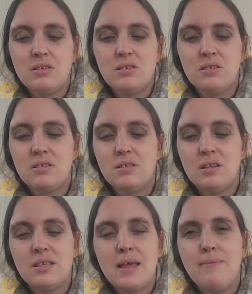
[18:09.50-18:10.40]
just
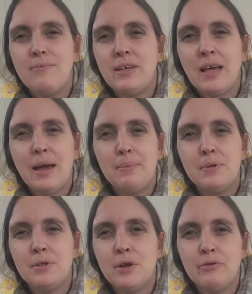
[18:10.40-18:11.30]
the same thing
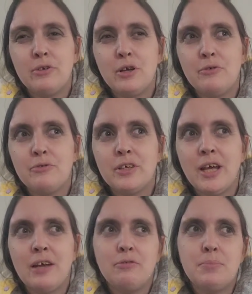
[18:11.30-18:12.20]
happened over and over
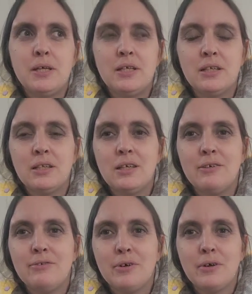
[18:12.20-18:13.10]
again repeatedly
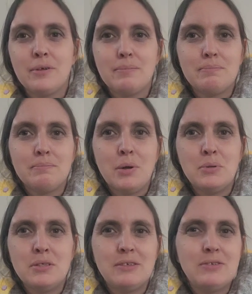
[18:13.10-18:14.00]
for
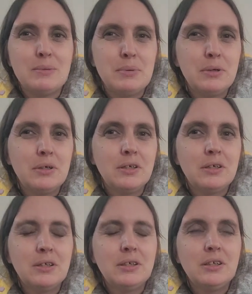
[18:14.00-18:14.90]
most of the book,
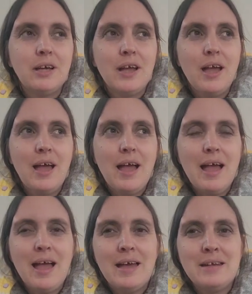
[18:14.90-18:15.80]

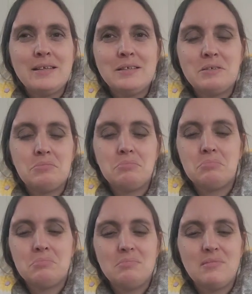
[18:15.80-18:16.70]
and
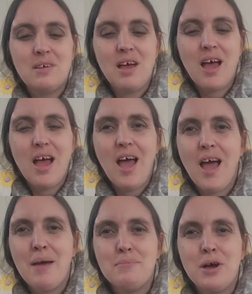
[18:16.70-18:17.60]

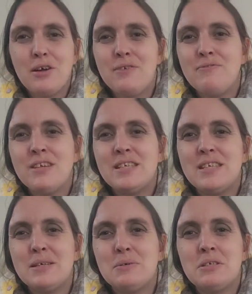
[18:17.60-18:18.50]
I'm not
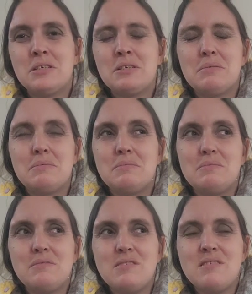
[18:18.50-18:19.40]
convinced it was just,
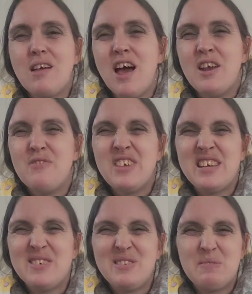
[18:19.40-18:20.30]
I don't
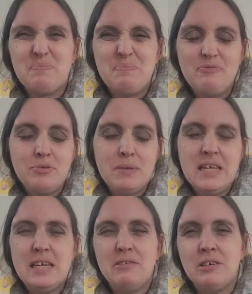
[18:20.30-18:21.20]
think it was for
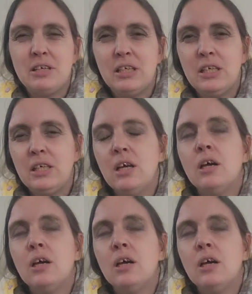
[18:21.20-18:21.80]
me really.